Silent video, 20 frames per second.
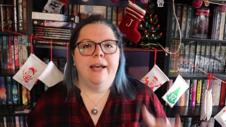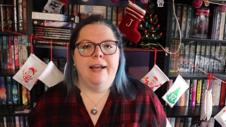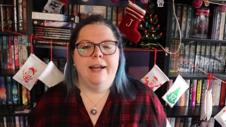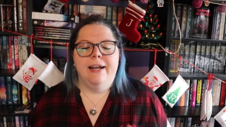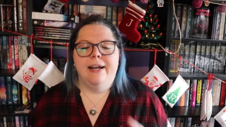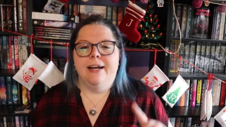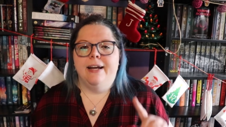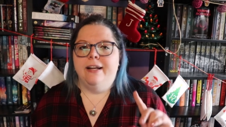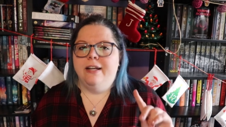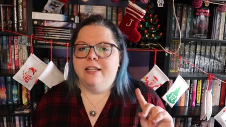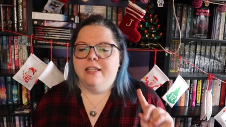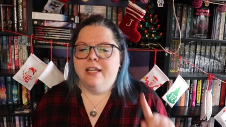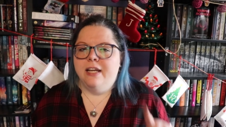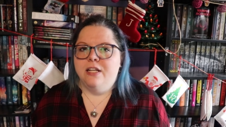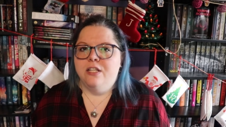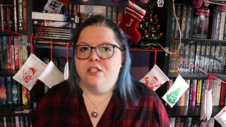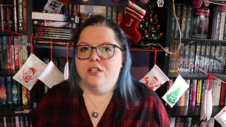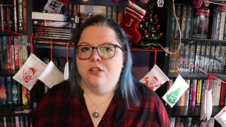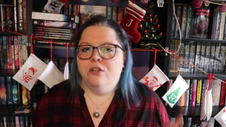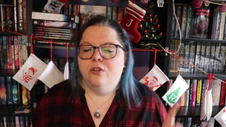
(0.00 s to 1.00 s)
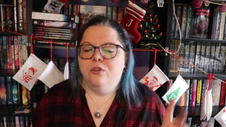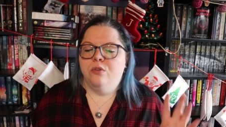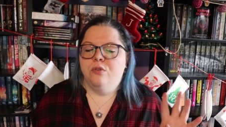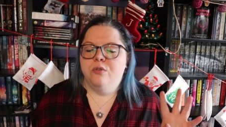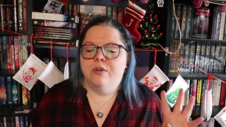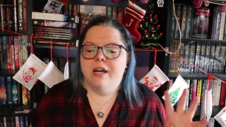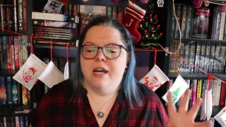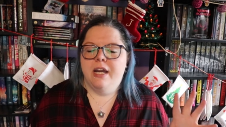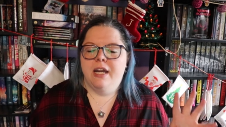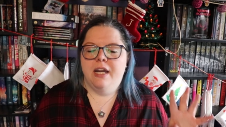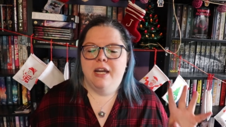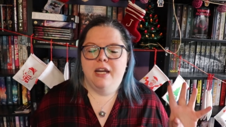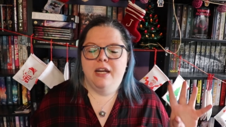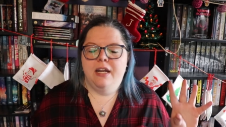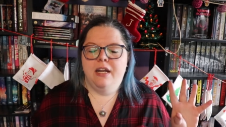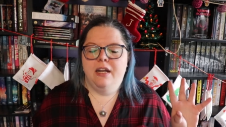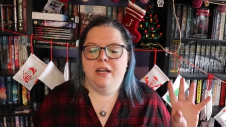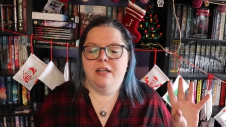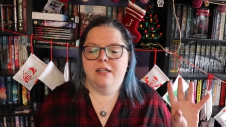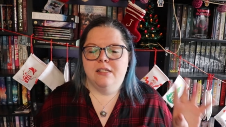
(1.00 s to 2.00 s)
and they do
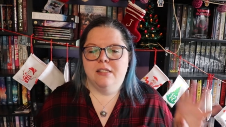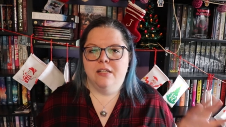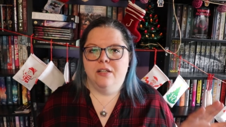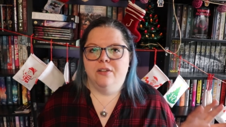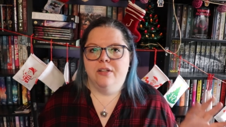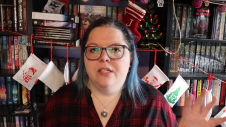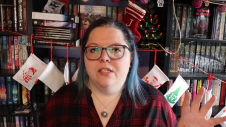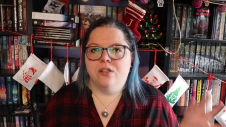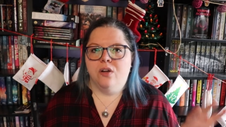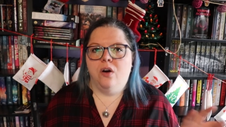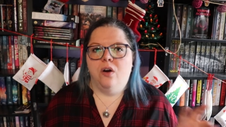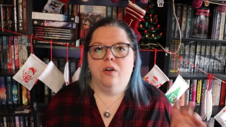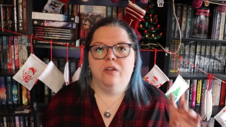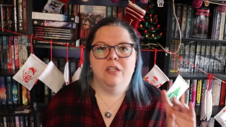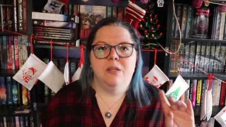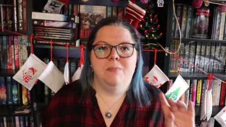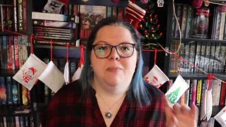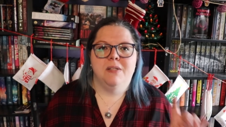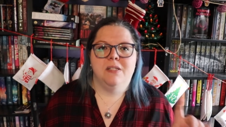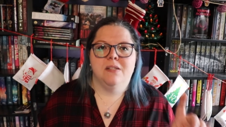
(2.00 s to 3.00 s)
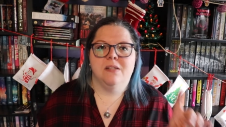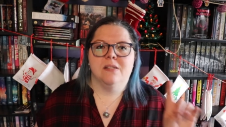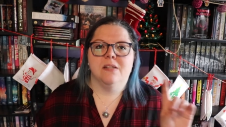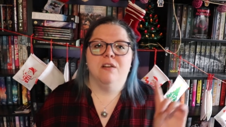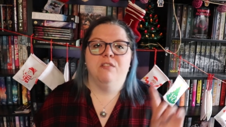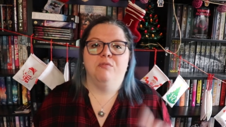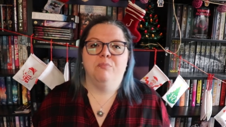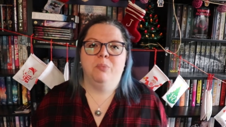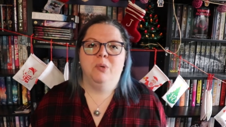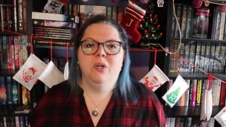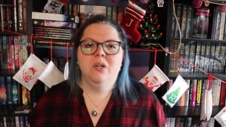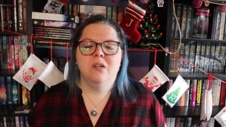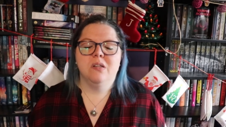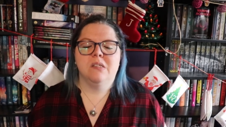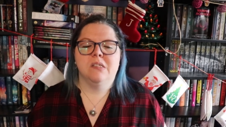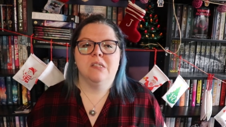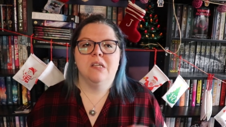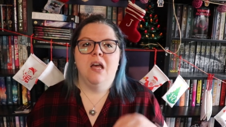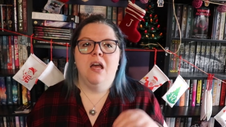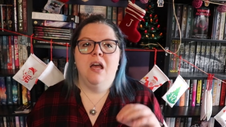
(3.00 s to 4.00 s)
a series called The Business of
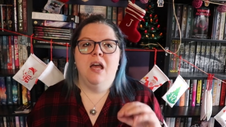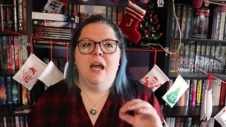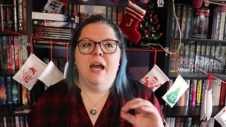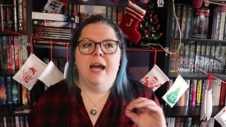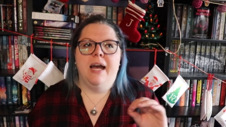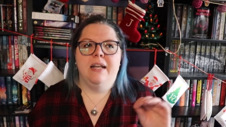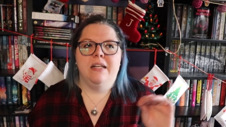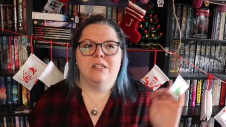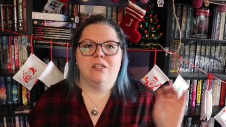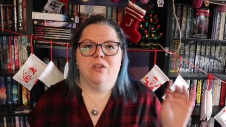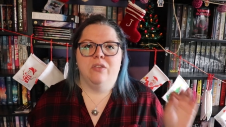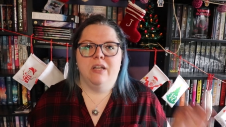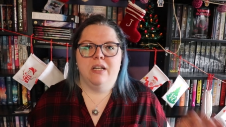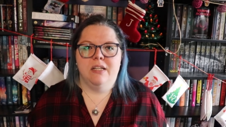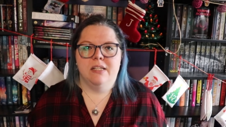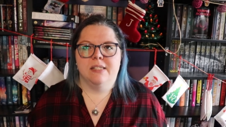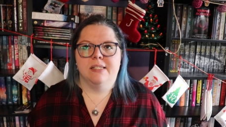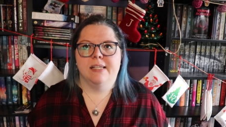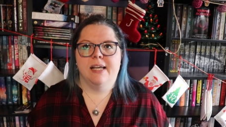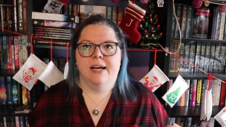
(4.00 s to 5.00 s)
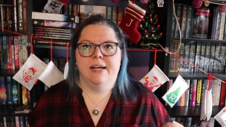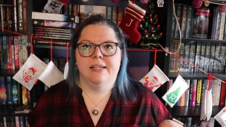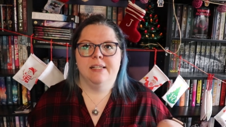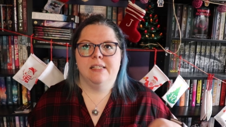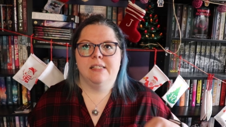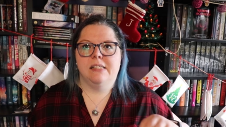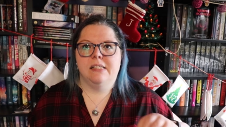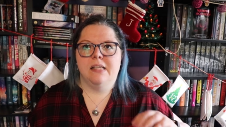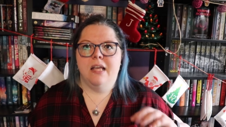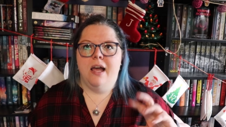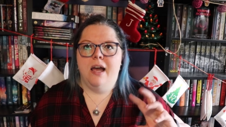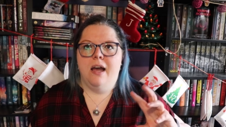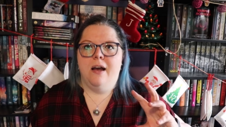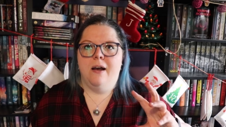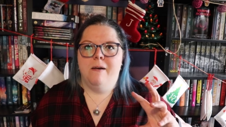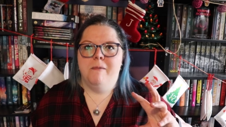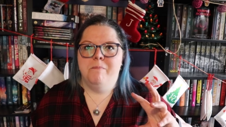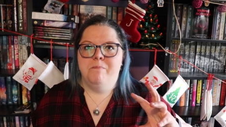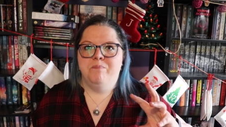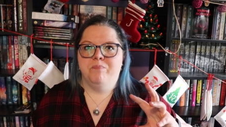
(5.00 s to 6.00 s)
Books, and so they discuss
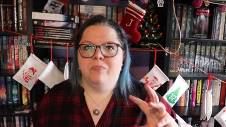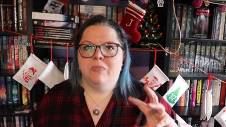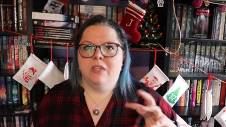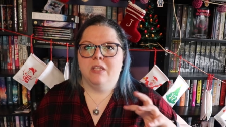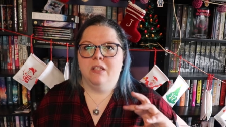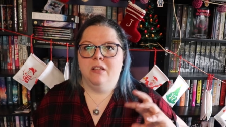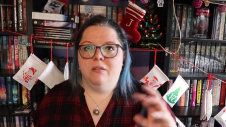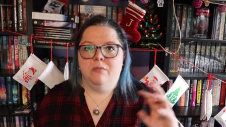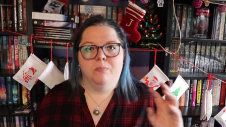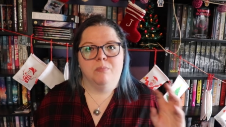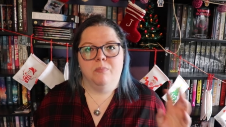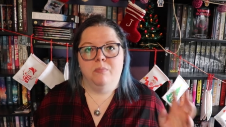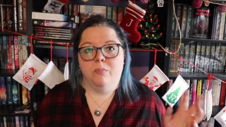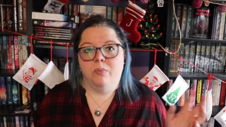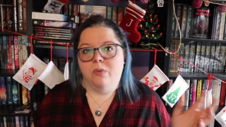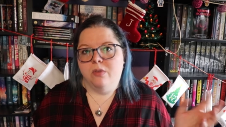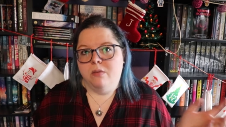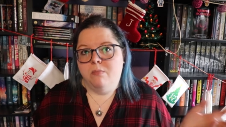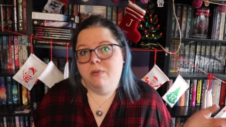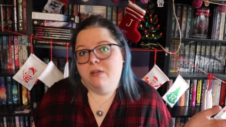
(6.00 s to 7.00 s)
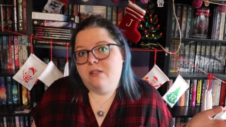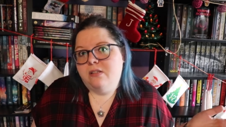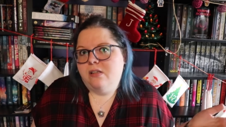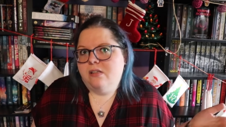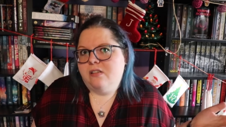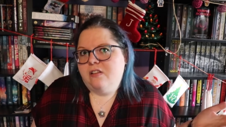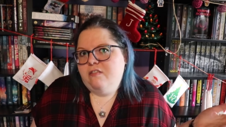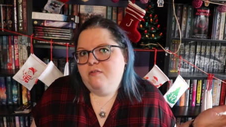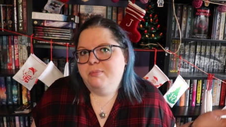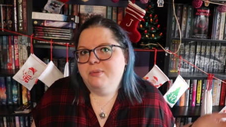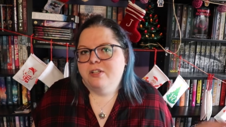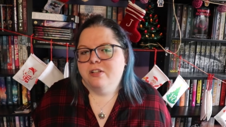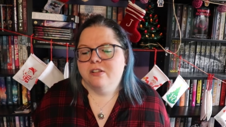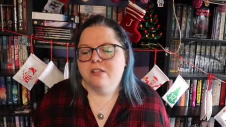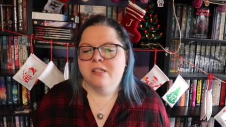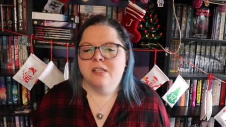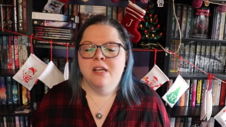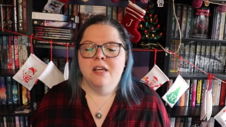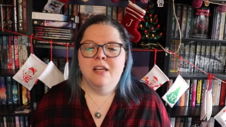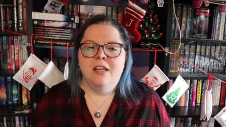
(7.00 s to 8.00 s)
the business of
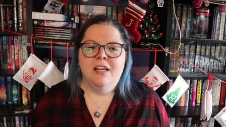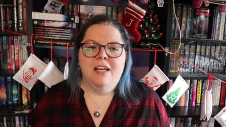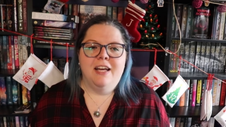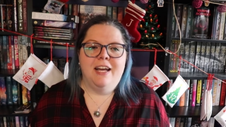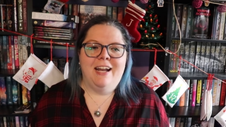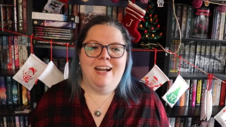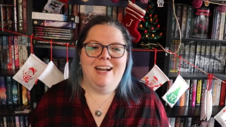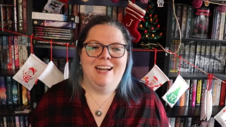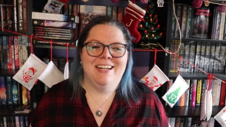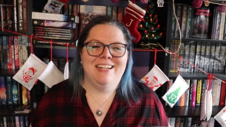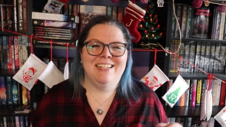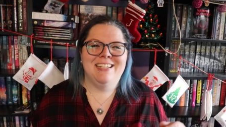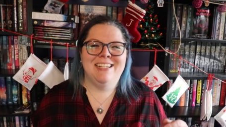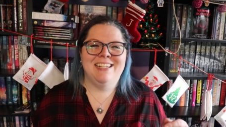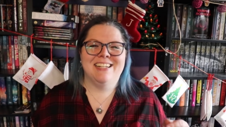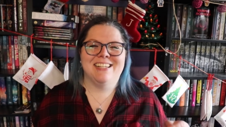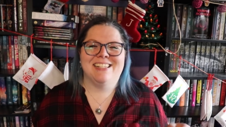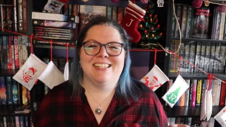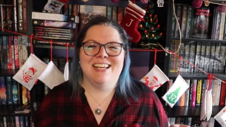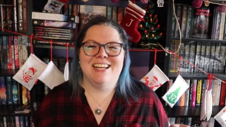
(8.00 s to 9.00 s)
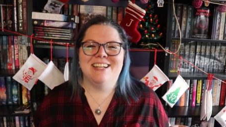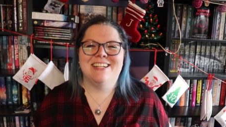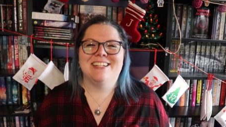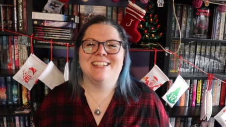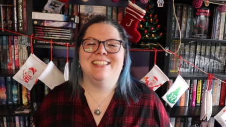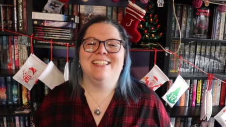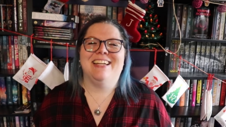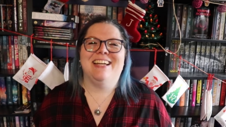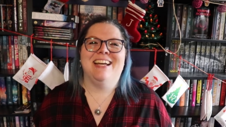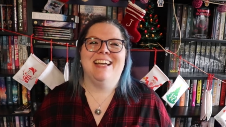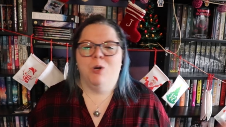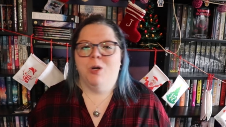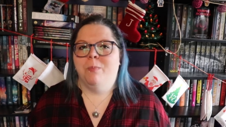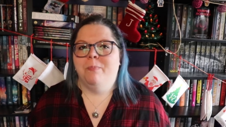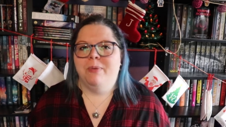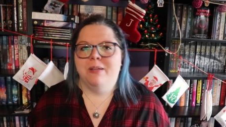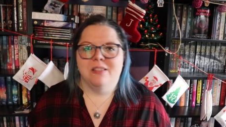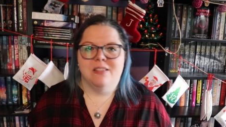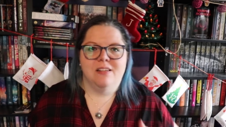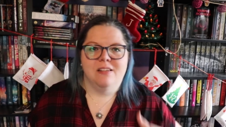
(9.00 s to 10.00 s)
books and essentially
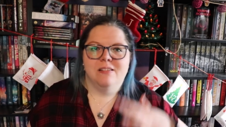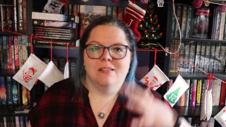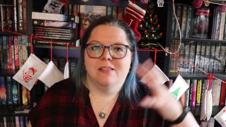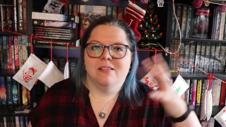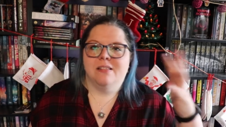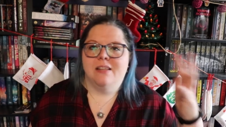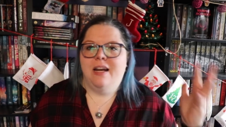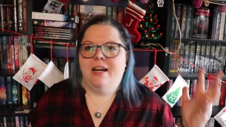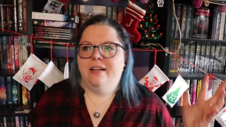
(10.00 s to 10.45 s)
book business